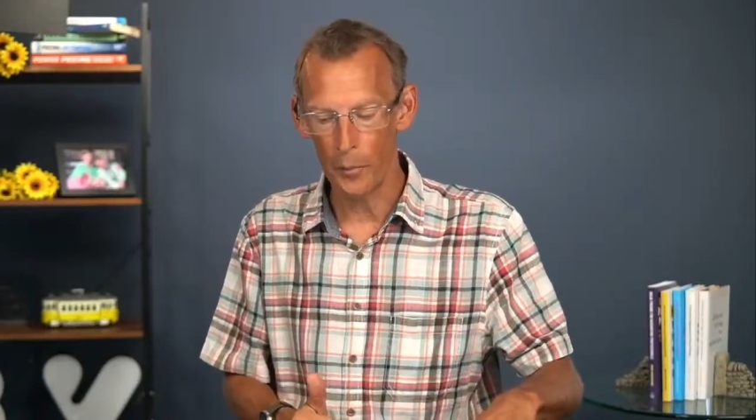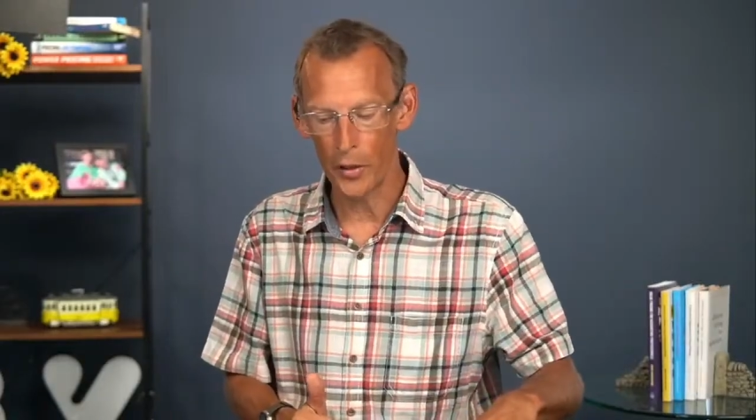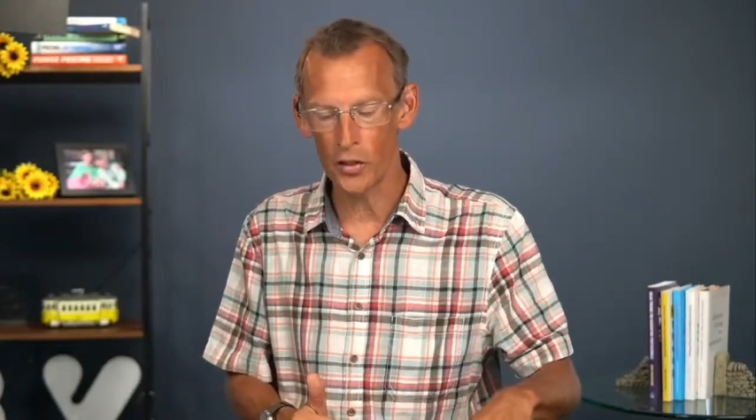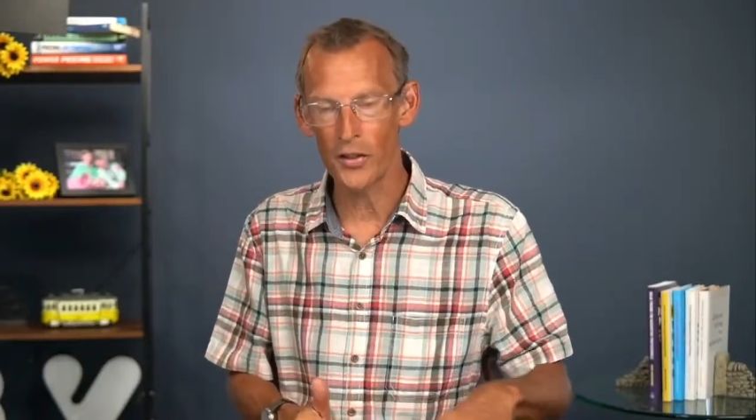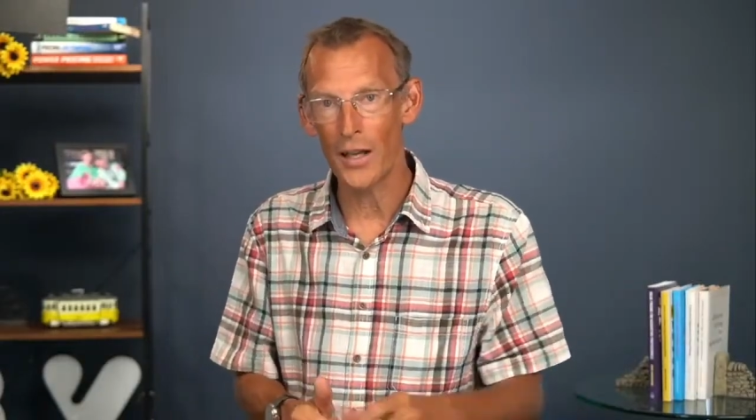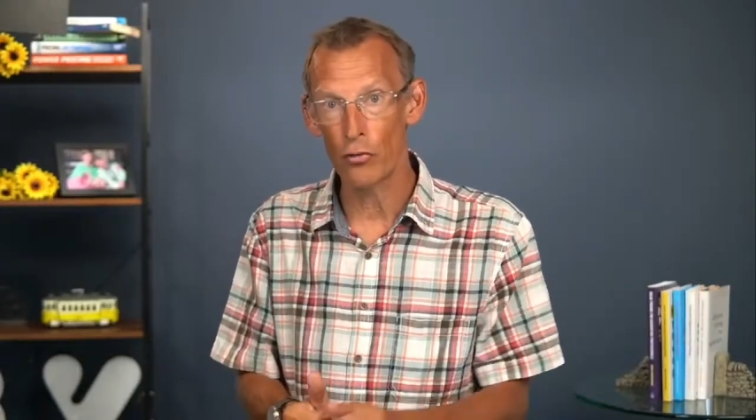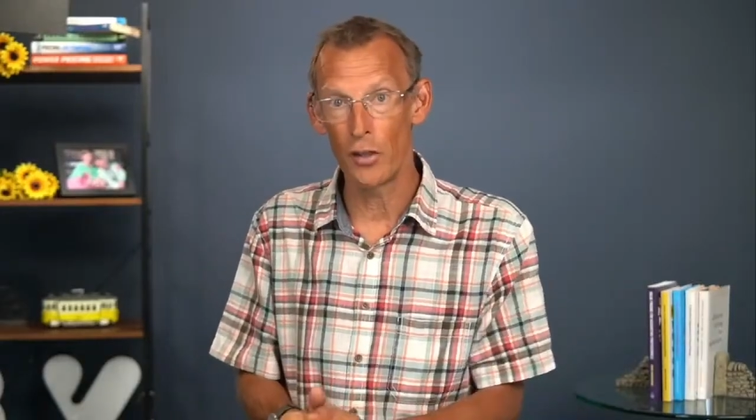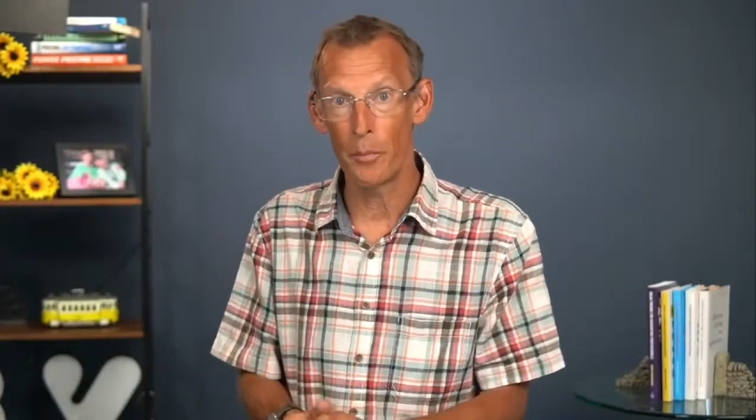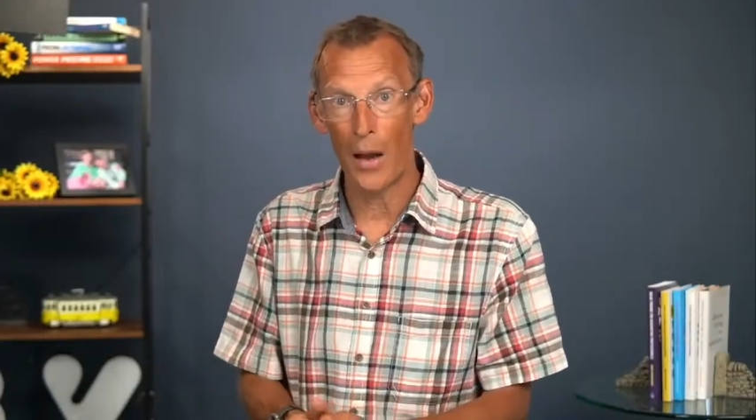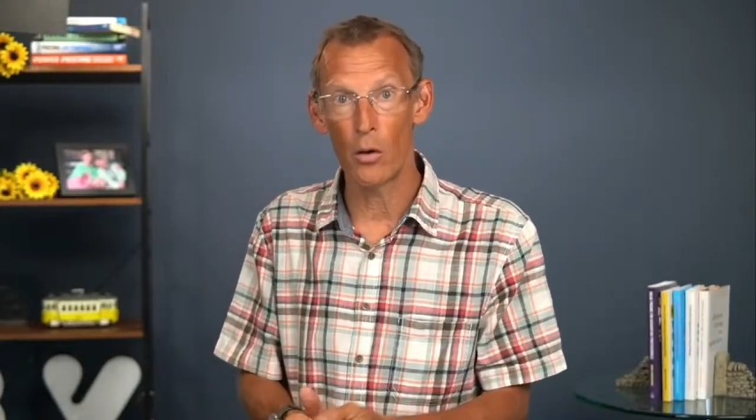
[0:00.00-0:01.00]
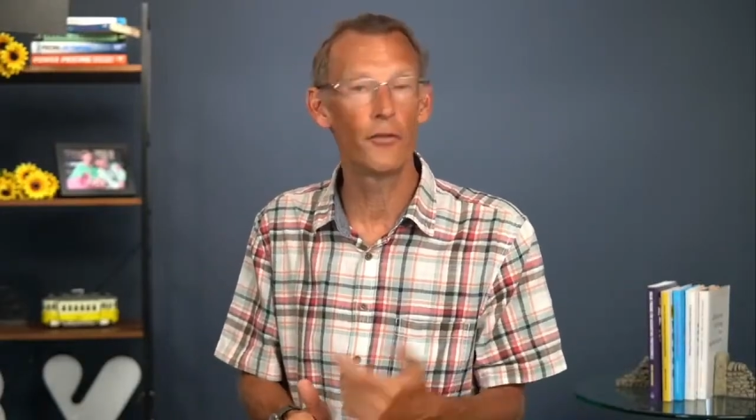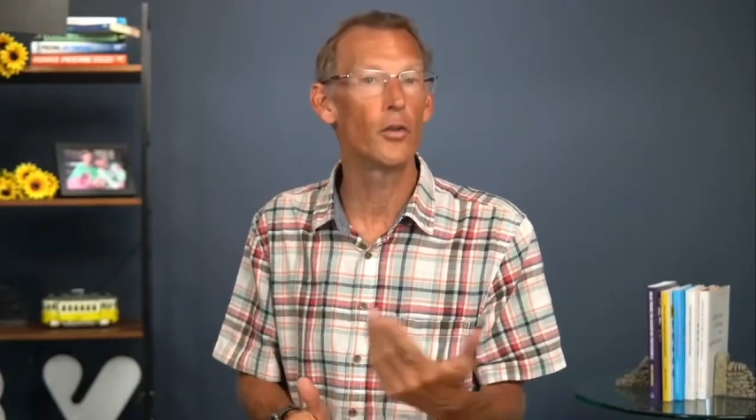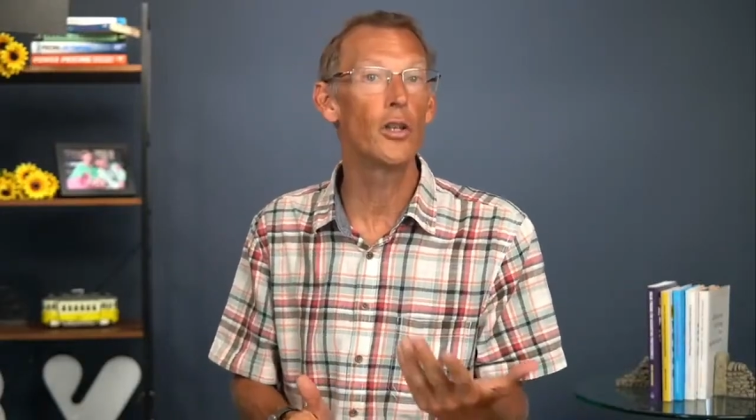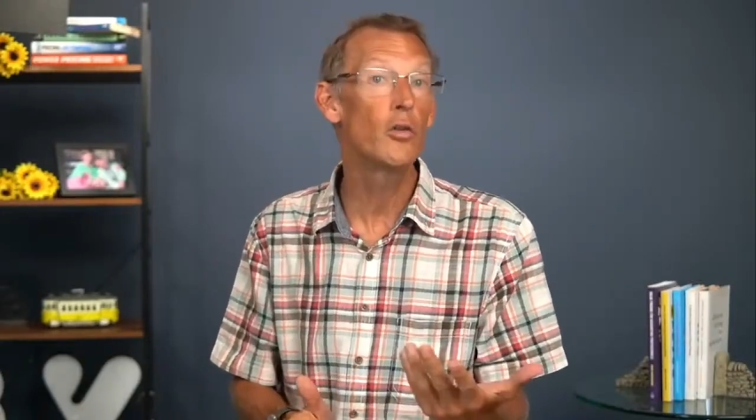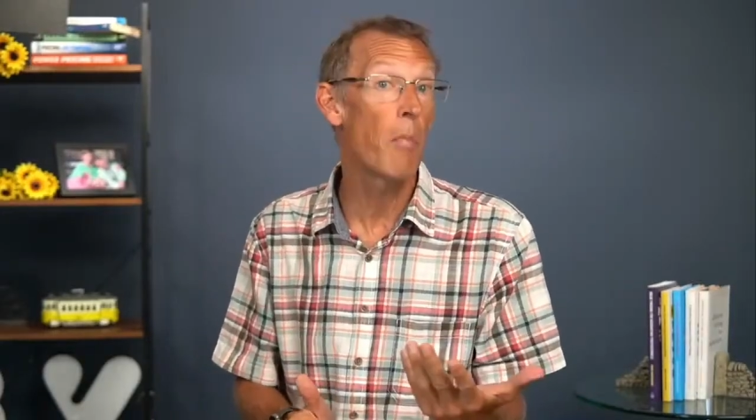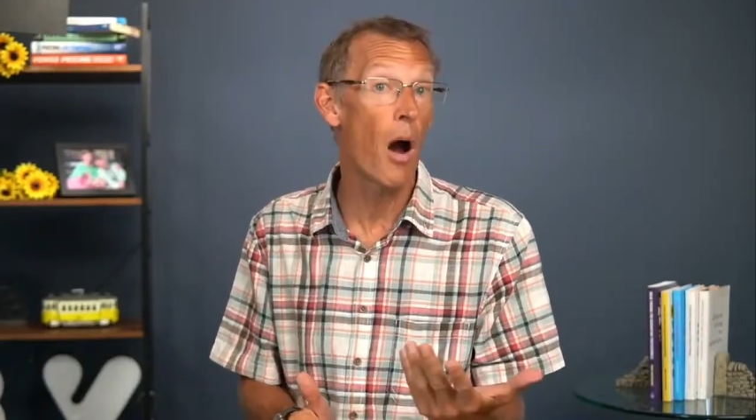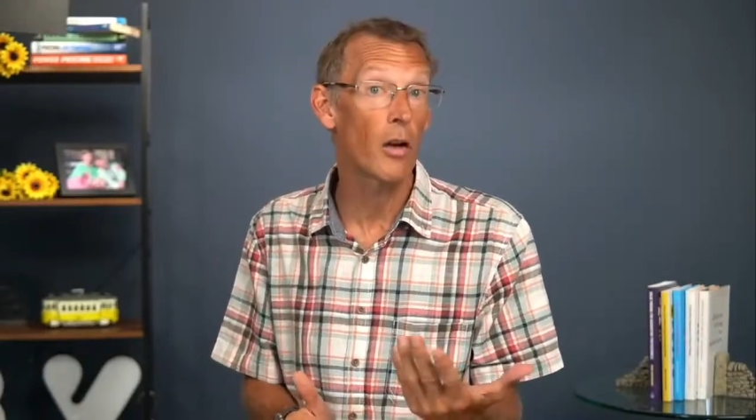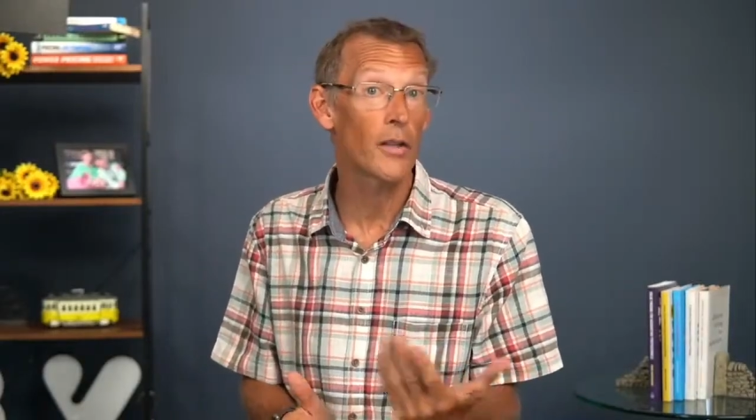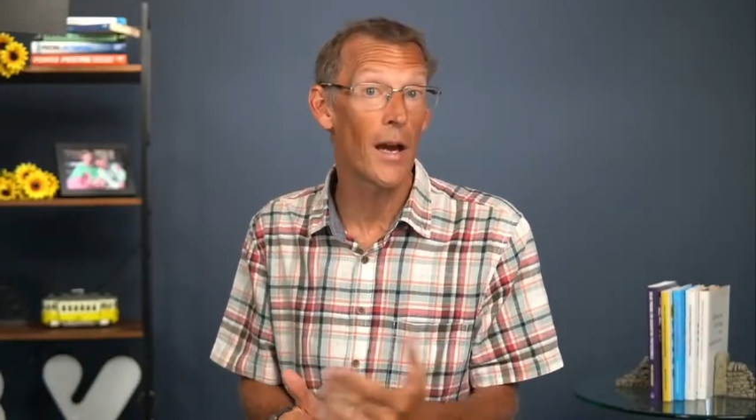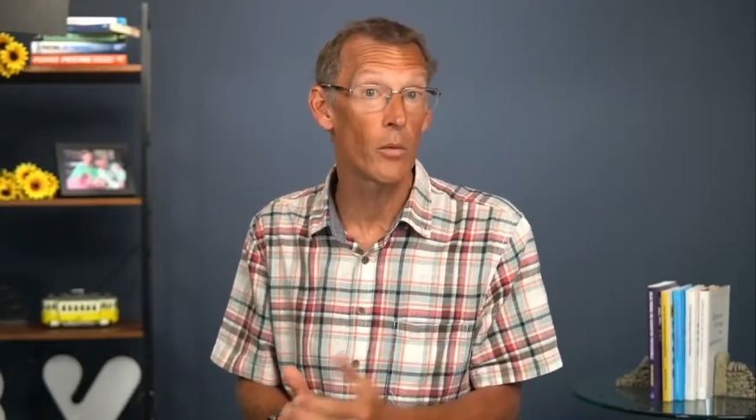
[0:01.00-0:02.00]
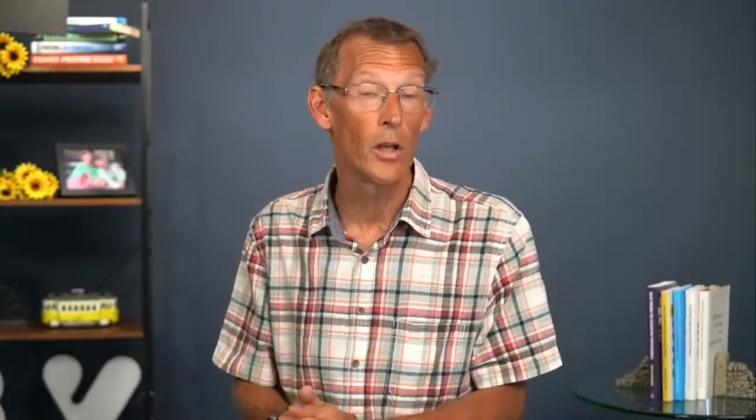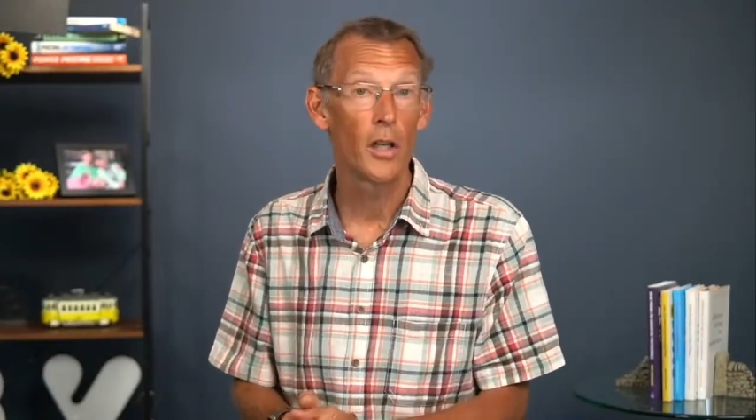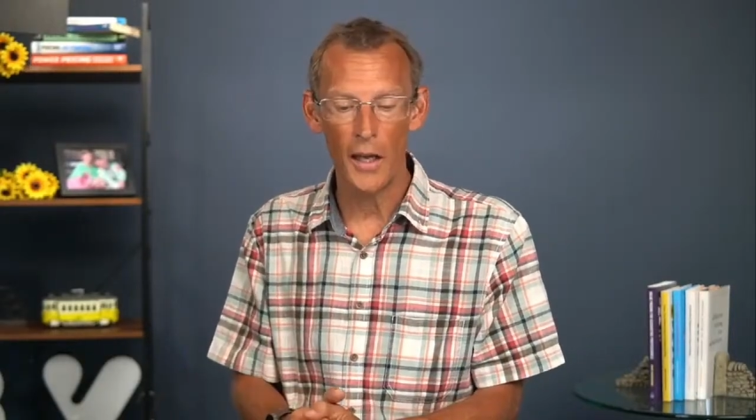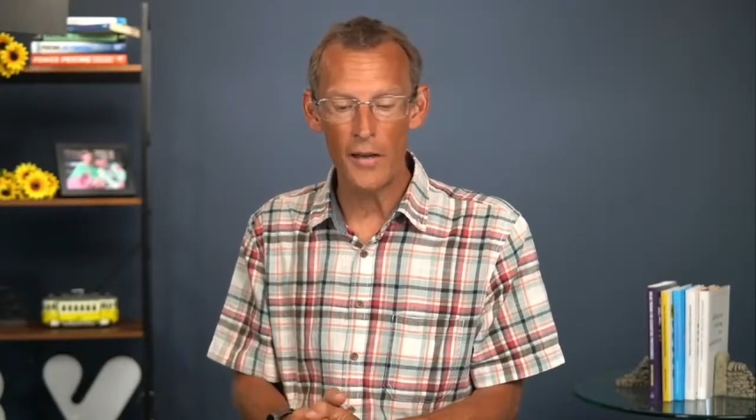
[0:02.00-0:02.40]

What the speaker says: because that's really powerful. Use markdown.